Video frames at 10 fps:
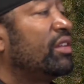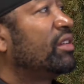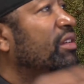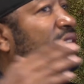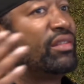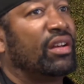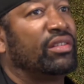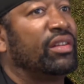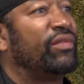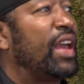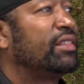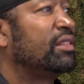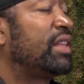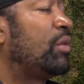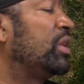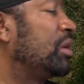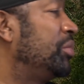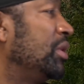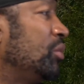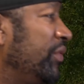there, is there devices that we can
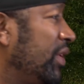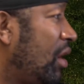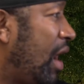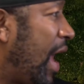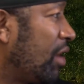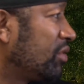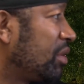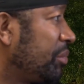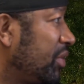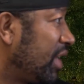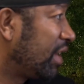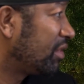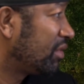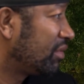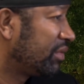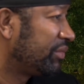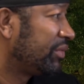put within our house to protect us from